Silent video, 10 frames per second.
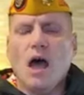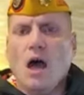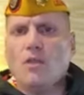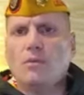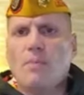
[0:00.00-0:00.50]

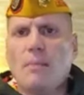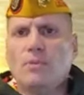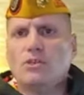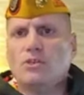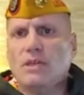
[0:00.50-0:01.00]
other
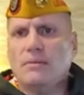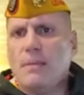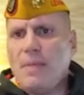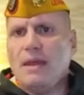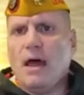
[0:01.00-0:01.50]
members that
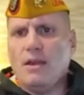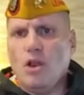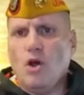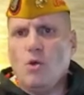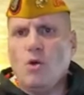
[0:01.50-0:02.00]
may not
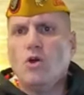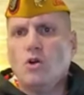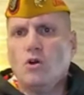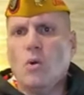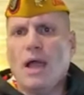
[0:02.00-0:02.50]
know
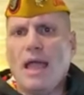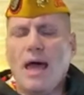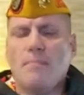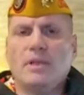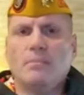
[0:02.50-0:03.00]
who I
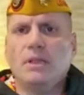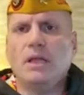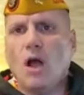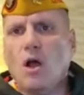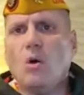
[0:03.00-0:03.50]
am can be
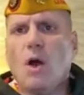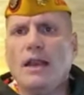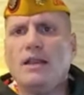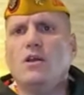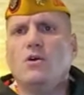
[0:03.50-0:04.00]
like, oh,
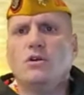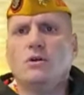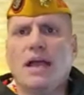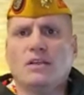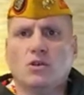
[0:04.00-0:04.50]
I didn't know
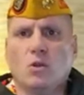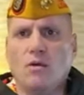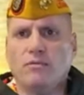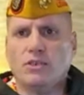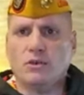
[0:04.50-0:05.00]
you're a national
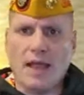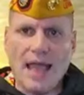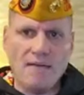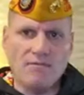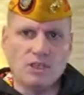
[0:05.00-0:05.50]
officer and I
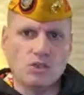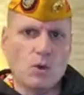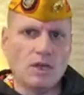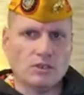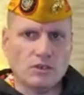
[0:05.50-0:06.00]
have this
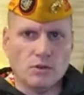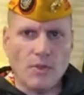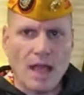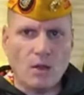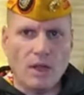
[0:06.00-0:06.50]
question or
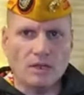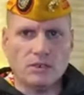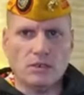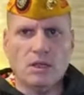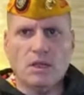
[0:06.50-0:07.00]
that
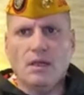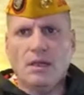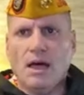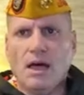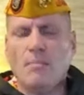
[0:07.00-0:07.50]
question.
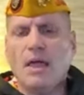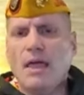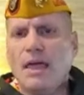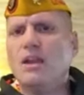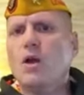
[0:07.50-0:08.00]
And
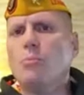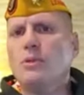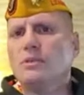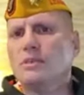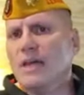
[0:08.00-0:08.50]
it
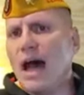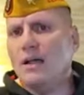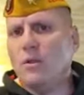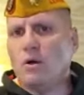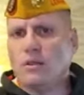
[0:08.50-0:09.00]
opens a
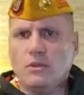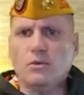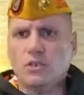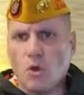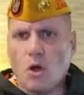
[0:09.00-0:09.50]
dialogue that you
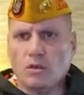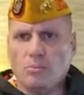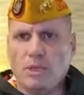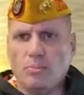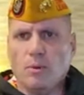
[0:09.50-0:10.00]
can talk to
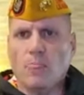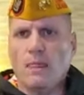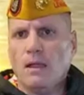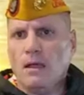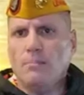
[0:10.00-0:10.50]
people
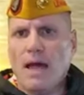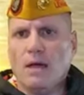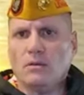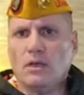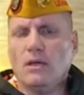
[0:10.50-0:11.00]

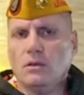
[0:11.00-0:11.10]
about,